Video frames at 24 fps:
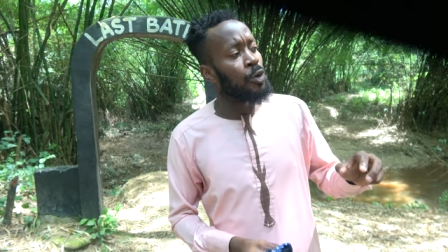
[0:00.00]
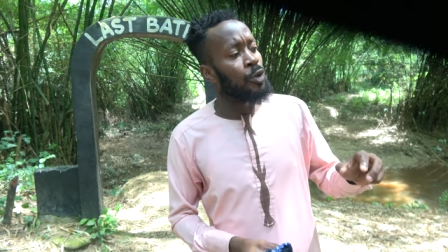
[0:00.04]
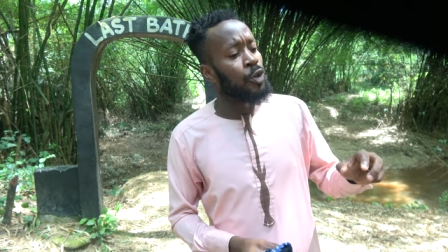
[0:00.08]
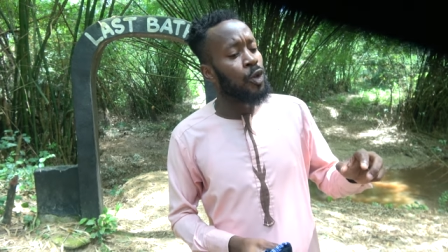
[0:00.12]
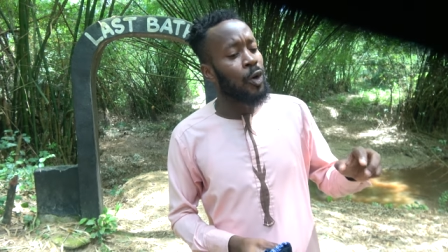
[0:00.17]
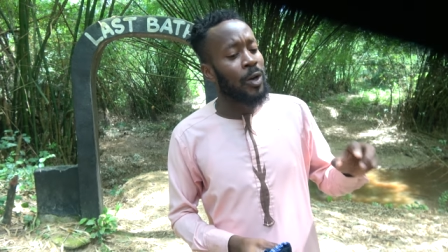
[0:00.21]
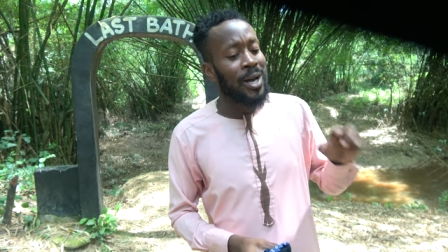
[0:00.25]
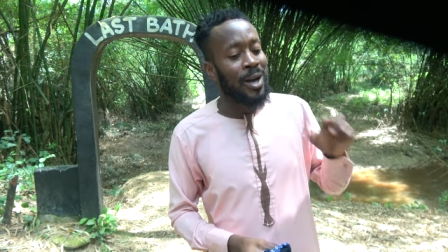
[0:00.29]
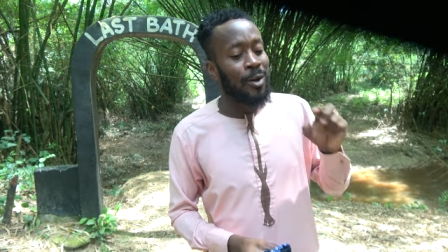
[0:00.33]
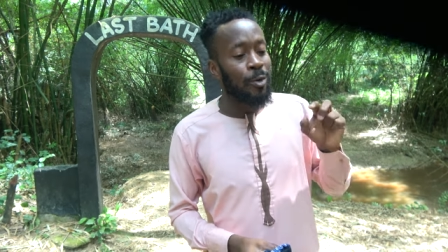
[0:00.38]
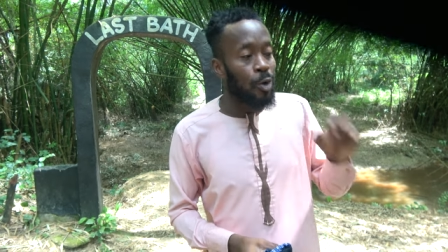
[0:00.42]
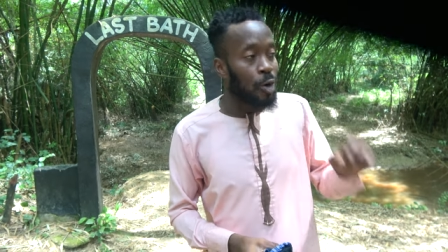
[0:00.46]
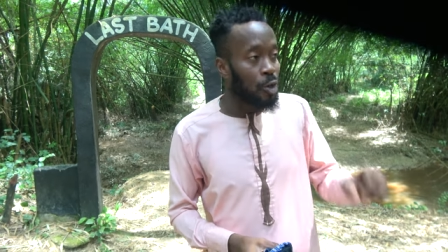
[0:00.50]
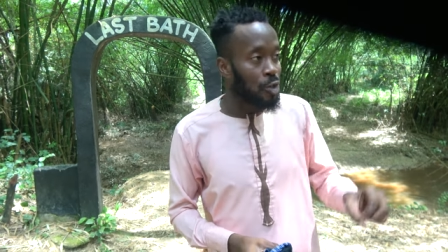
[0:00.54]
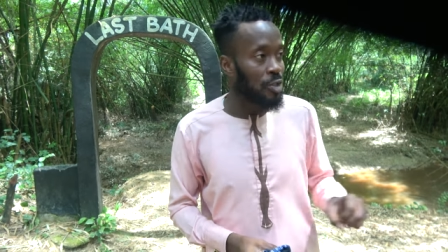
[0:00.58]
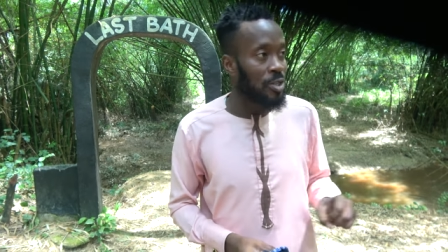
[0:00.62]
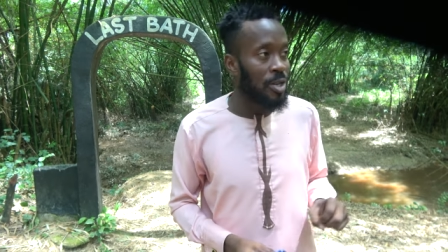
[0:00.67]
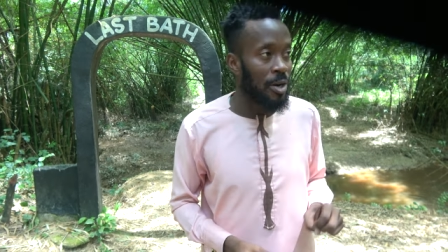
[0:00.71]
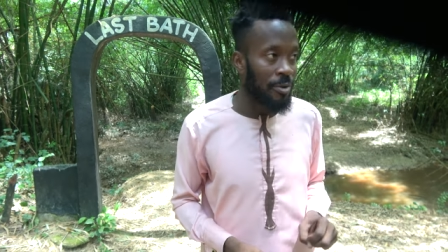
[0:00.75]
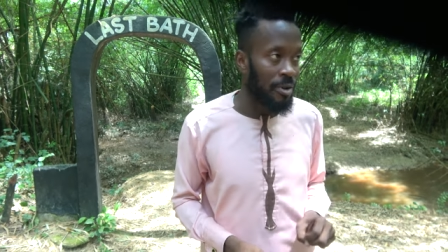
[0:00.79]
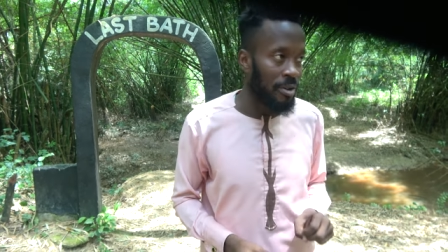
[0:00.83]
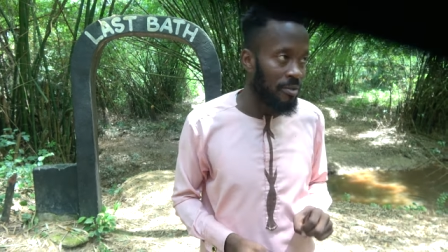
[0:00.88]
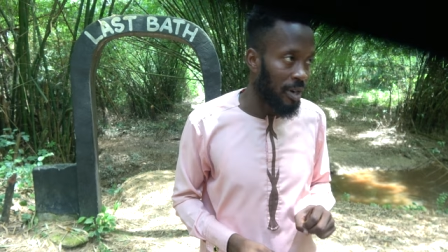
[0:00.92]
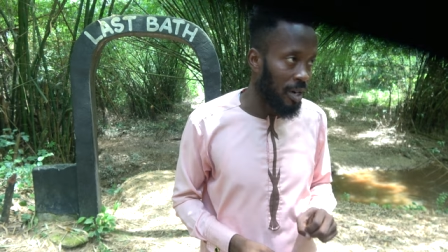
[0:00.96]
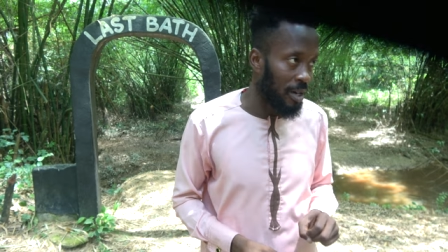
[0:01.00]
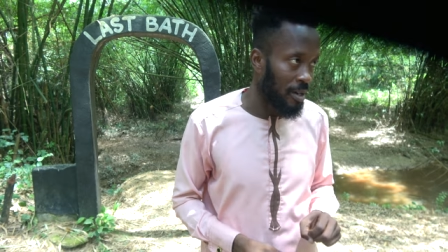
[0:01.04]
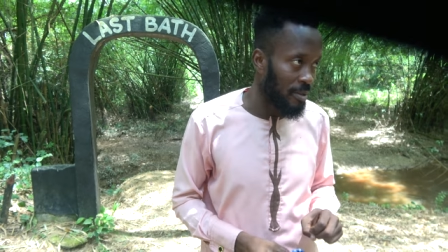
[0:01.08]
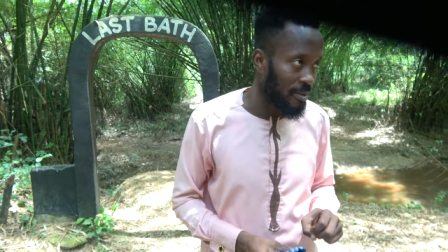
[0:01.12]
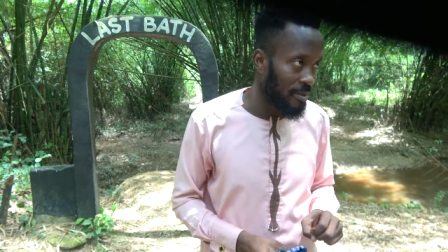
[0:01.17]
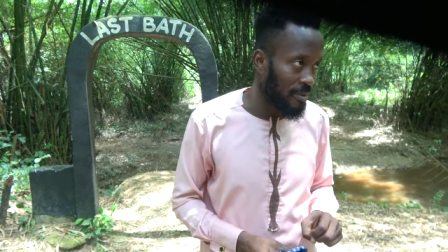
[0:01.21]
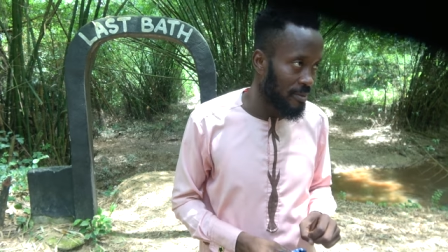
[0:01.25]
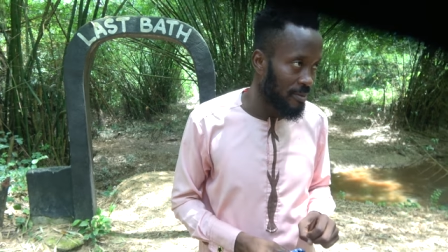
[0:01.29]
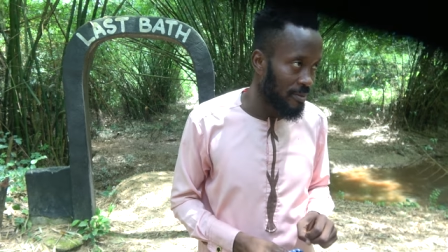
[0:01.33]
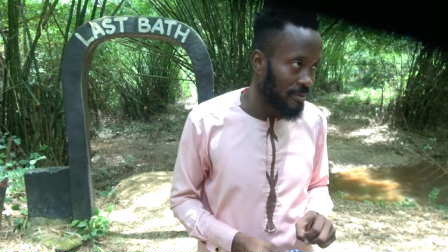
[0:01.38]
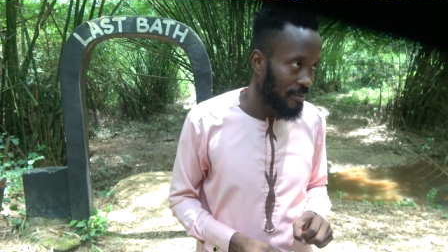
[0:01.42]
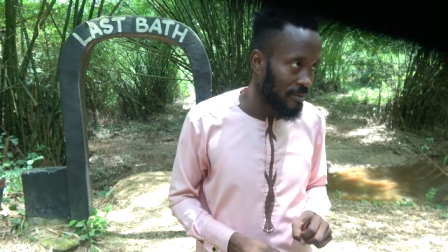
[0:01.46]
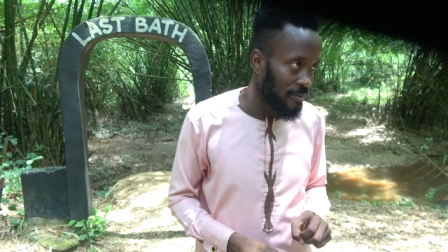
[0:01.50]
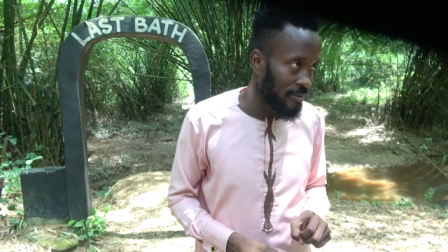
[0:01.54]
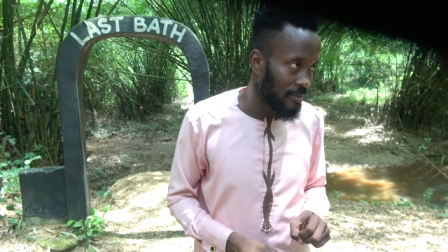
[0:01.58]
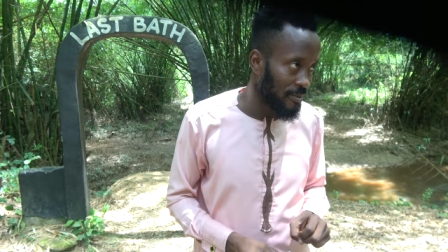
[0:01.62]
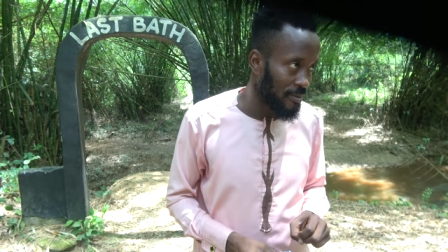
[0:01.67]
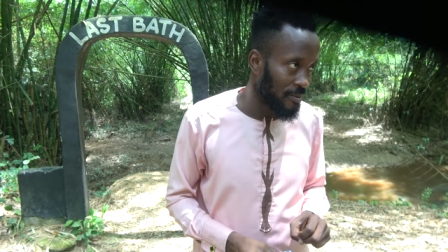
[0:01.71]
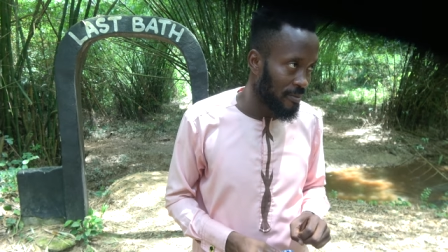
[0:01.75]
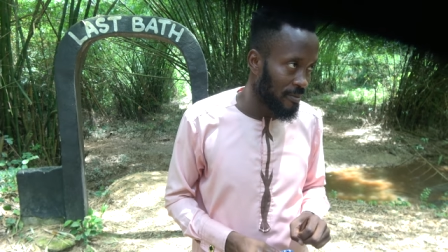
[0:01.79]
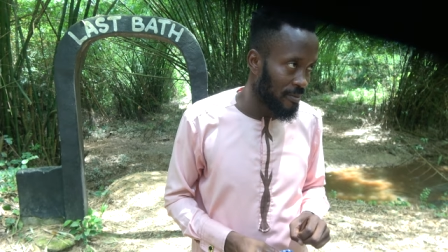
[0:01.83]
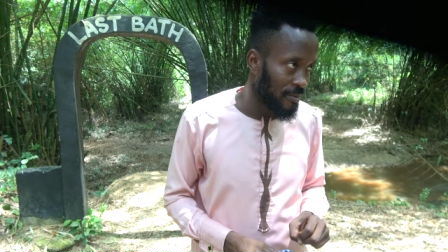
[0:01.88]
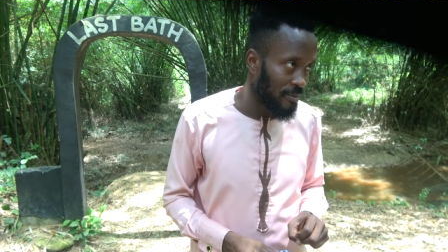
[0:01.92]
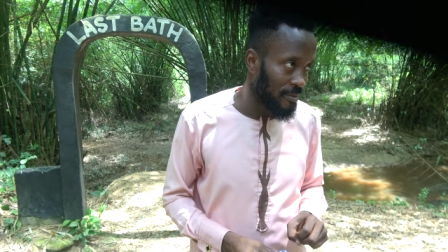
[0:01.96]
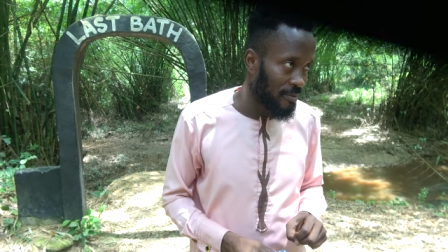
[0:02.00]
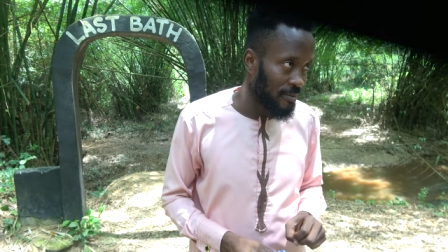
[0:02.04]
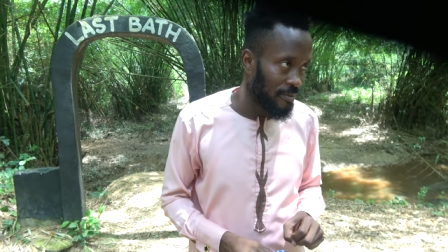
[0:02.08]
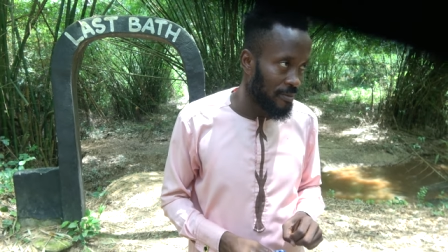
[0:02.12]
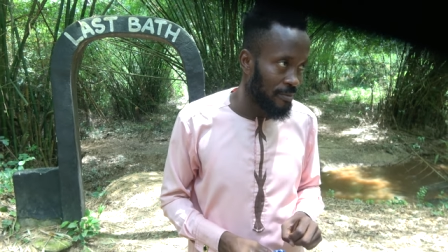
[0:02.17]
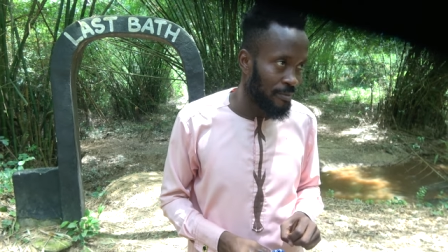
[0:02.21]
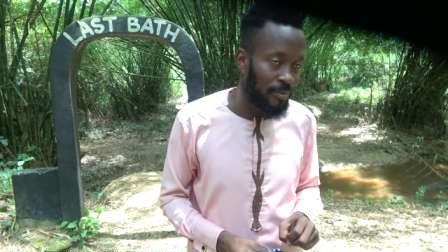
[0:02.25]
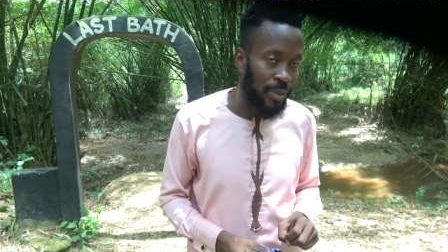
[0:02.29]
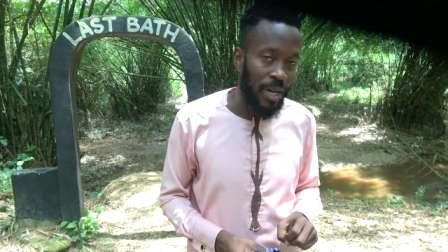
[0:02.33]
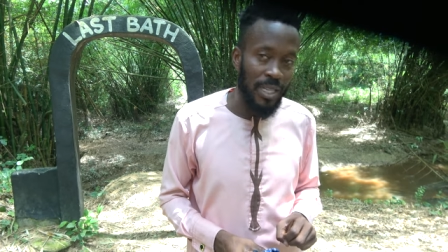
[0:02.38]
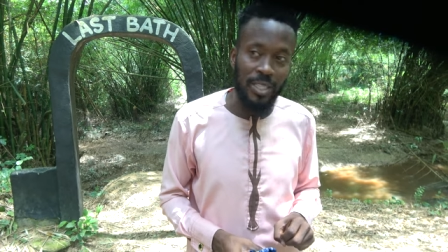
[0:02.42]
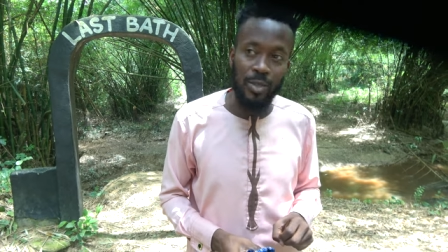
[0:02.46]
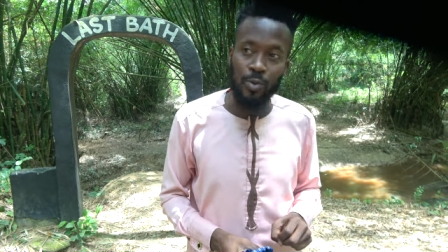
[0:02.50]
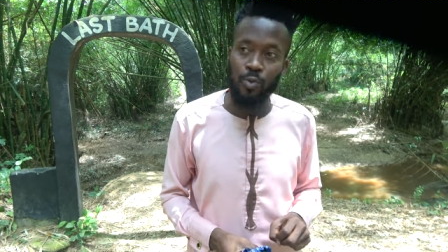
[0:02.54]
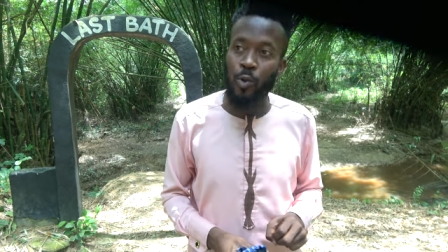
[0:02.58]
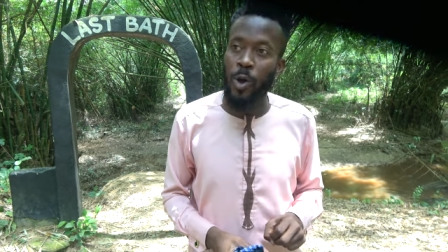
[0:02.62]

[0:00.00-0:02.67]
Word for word: you can go to the river, but